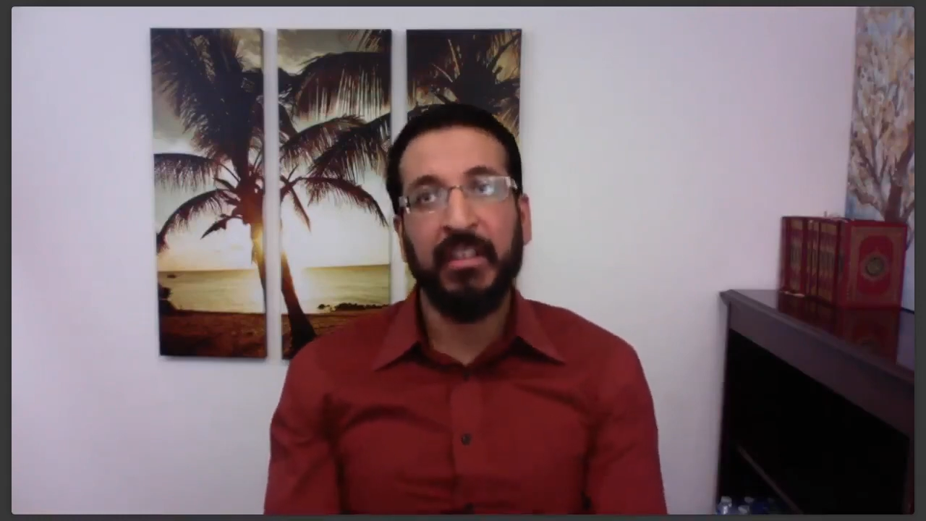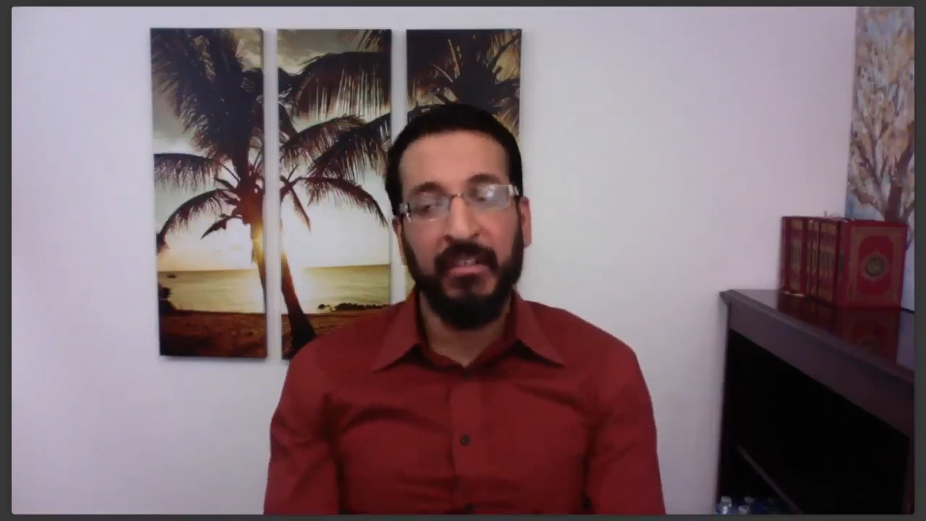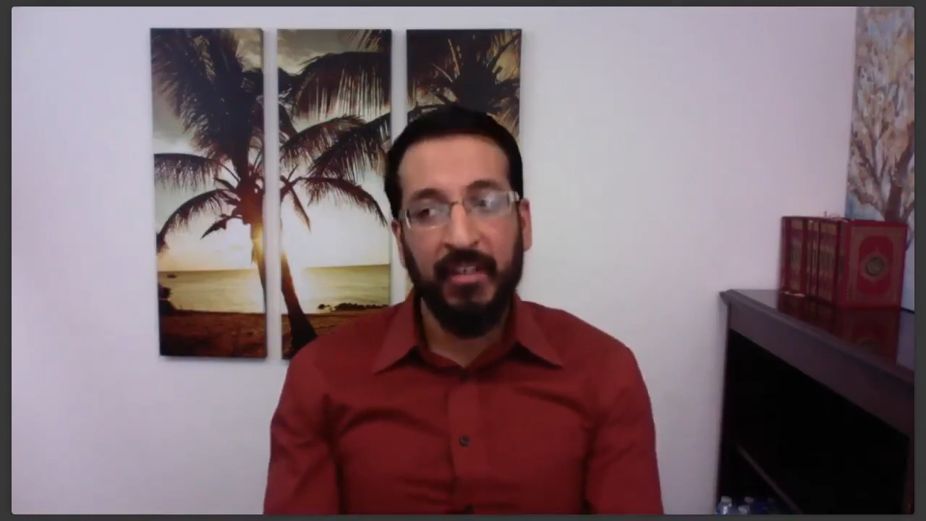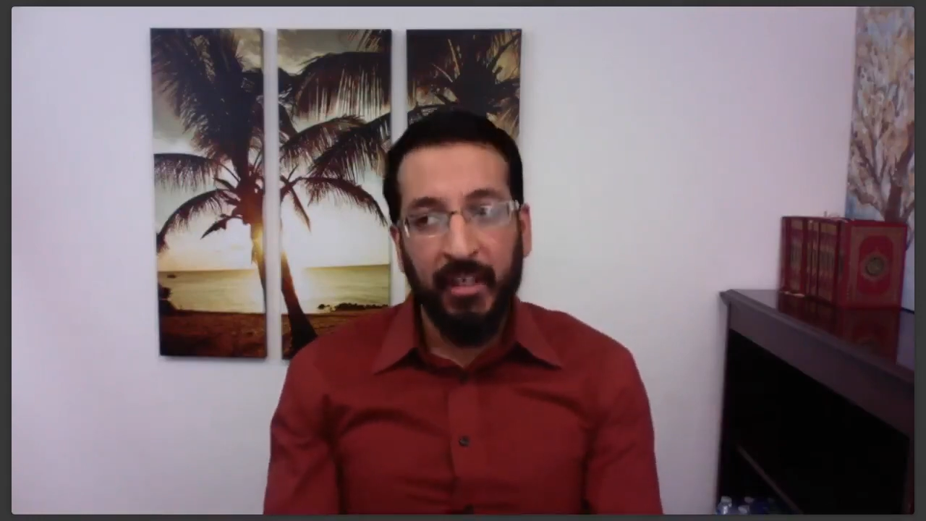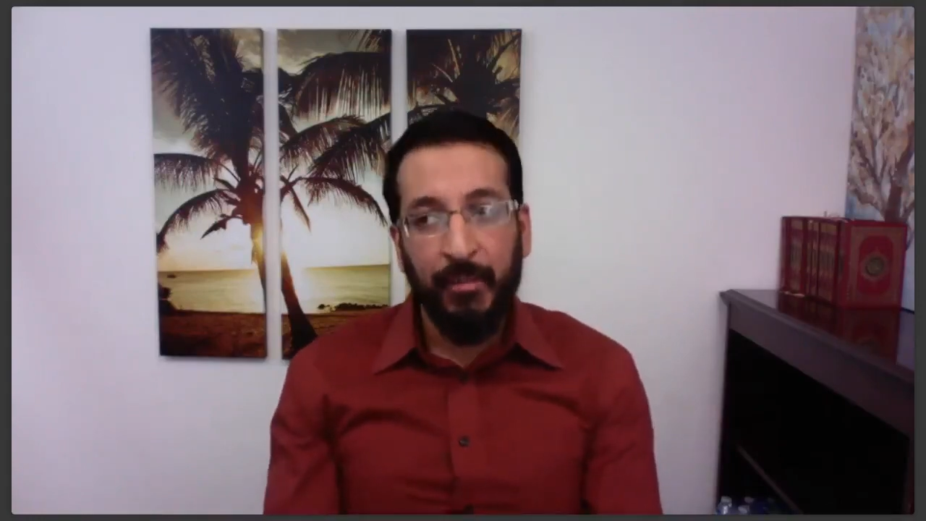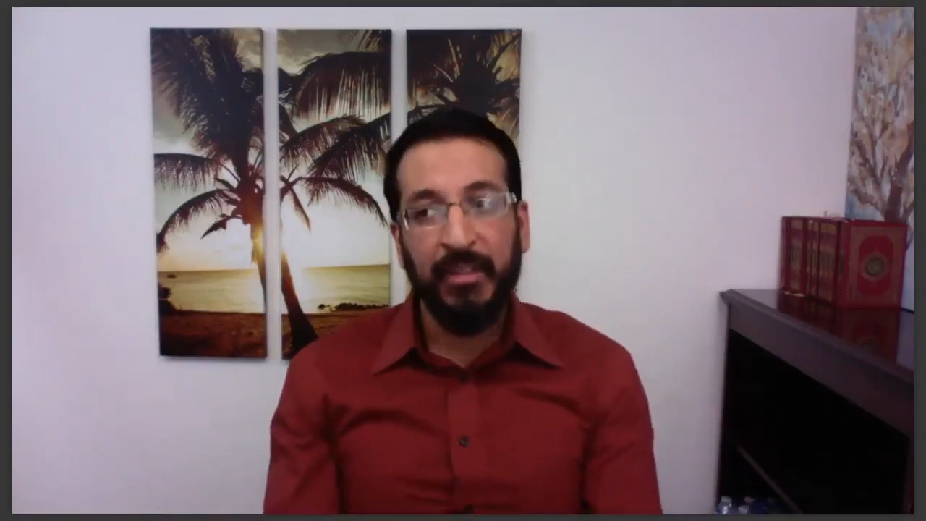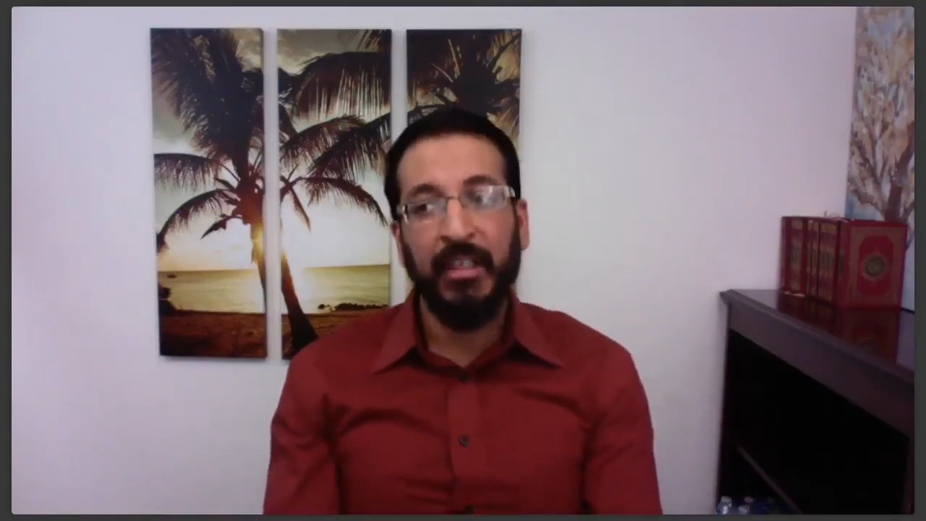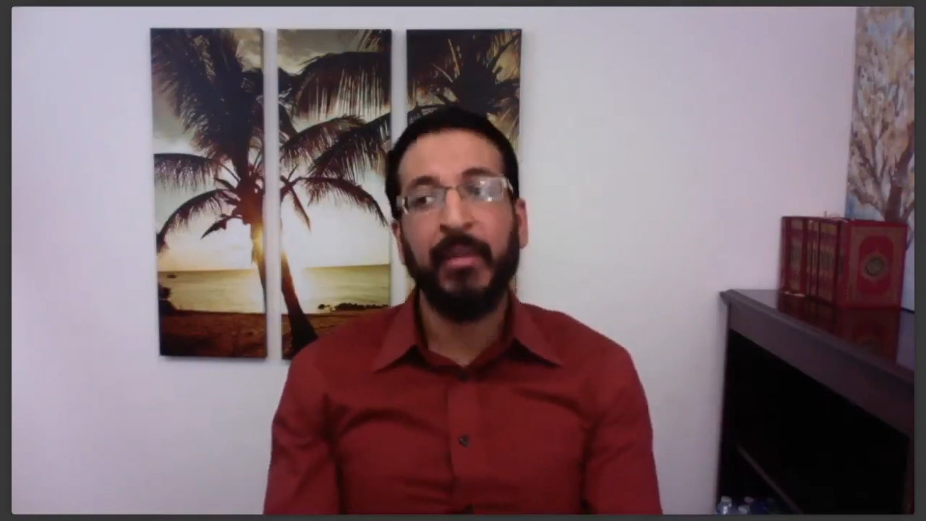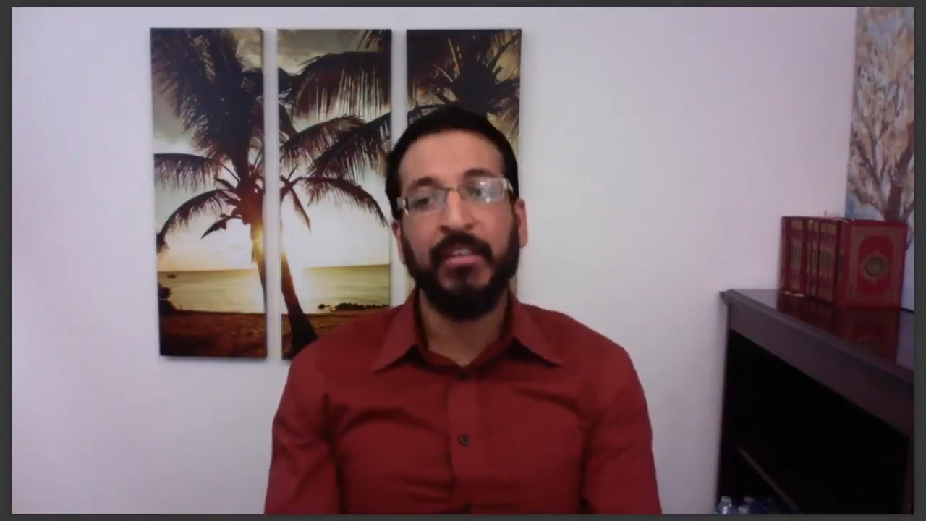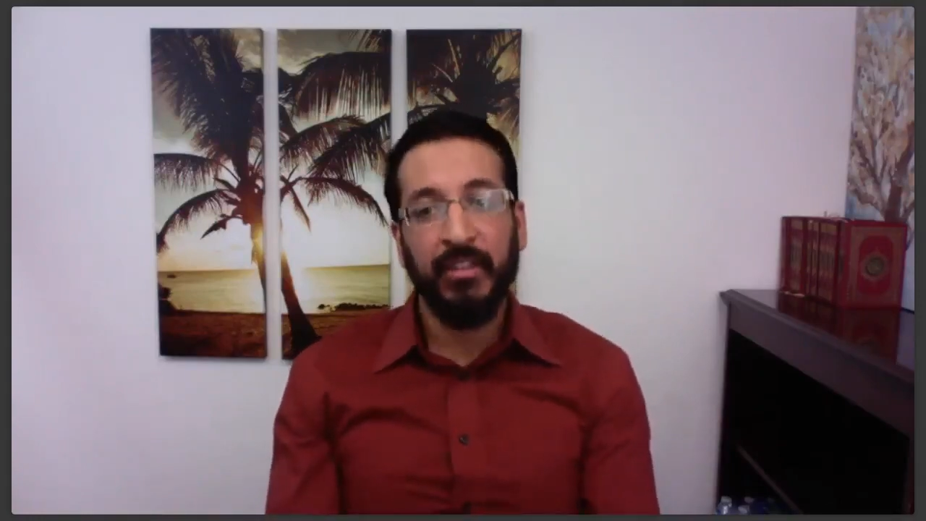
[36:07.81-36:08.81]
therapy and
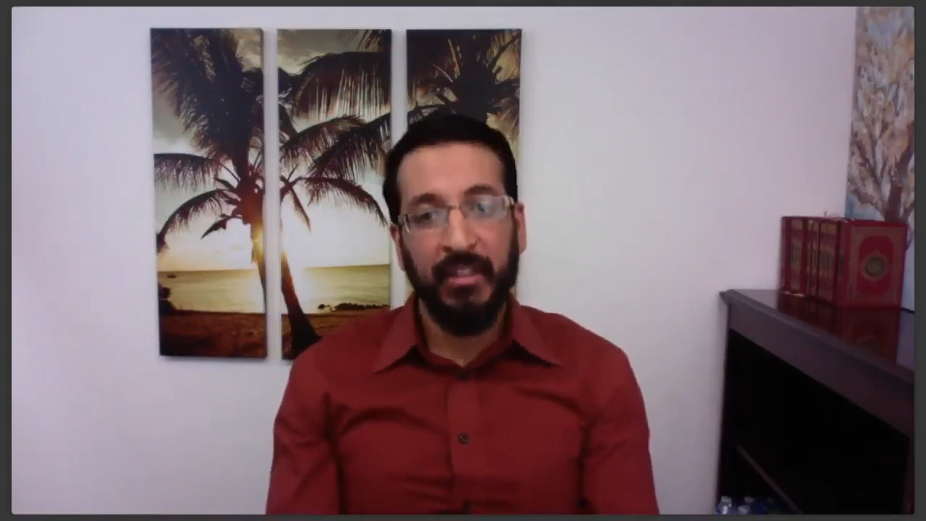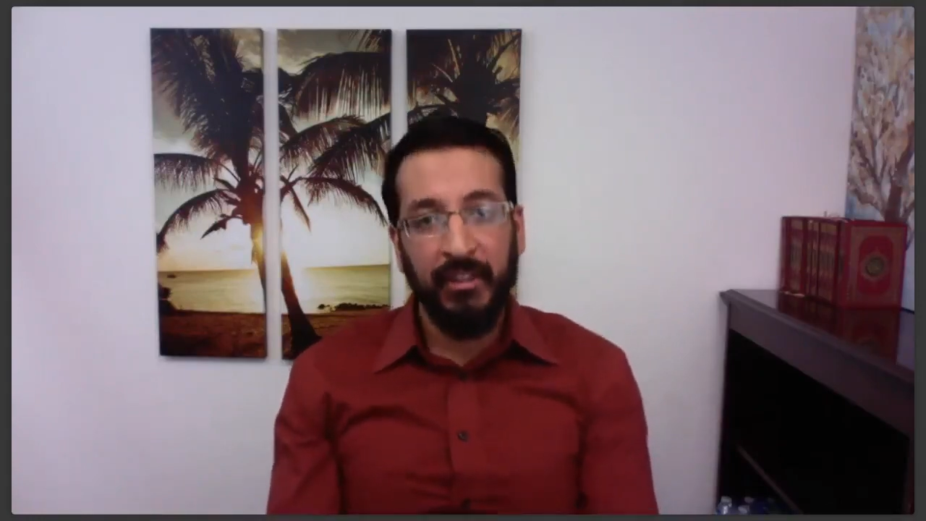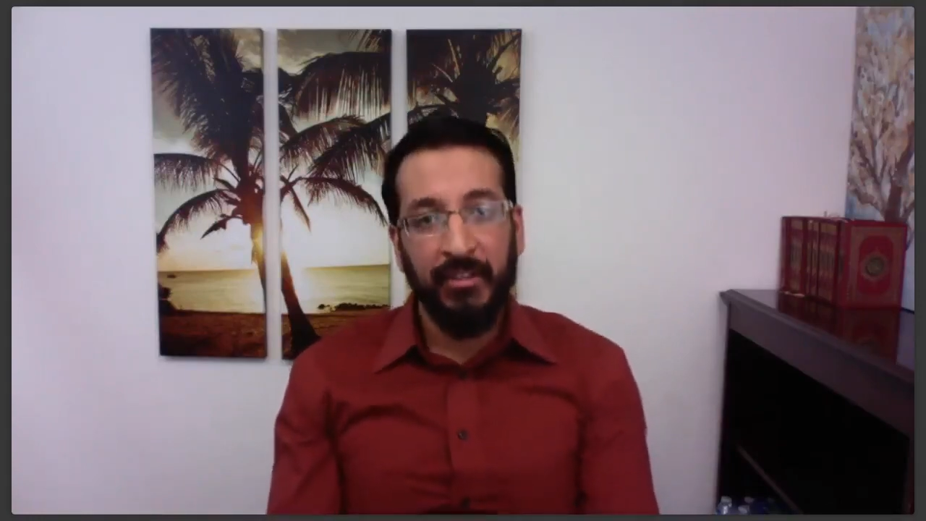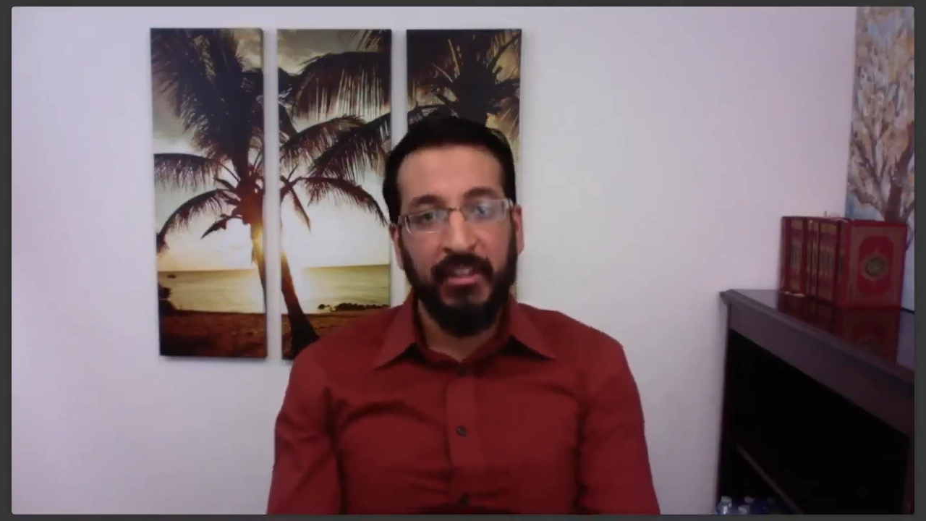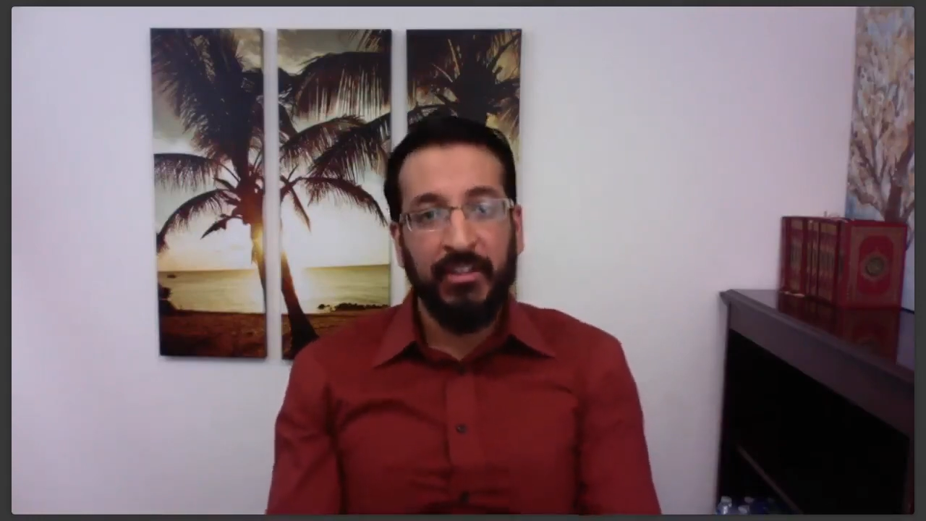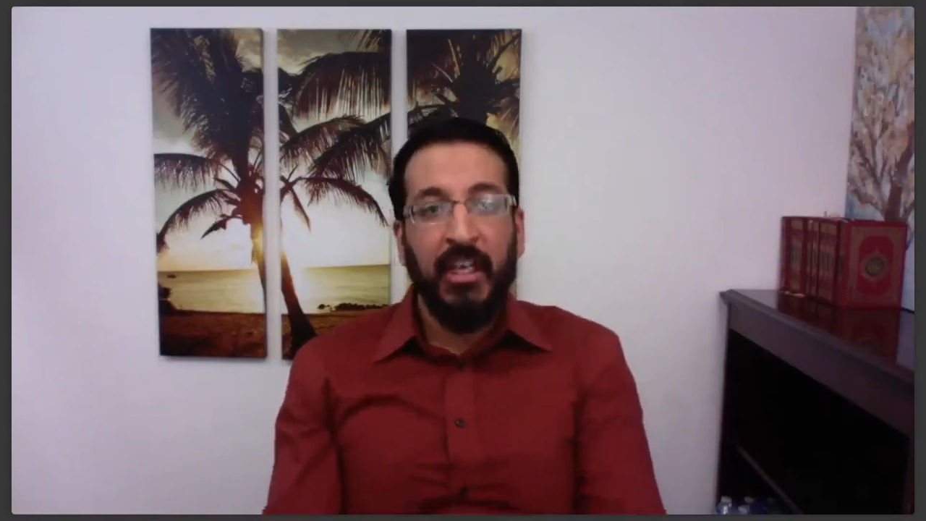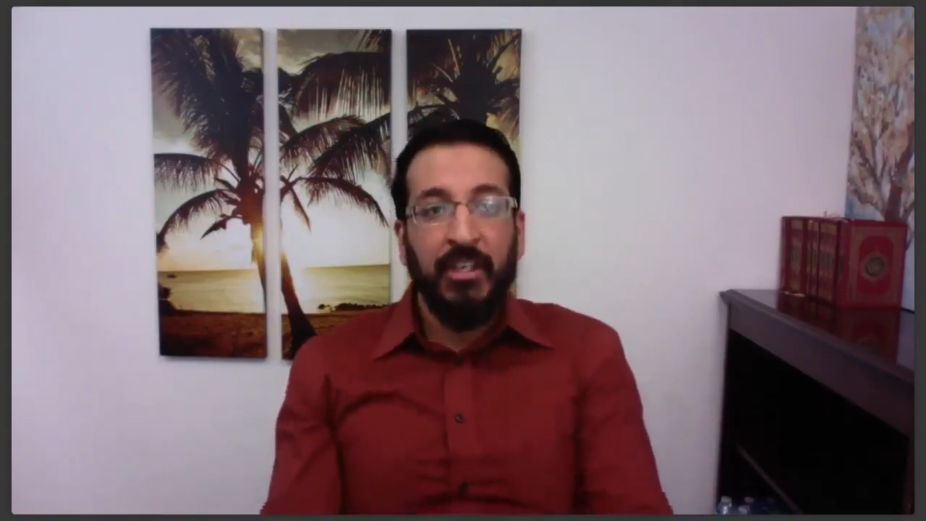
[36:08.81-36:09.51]
mental illness,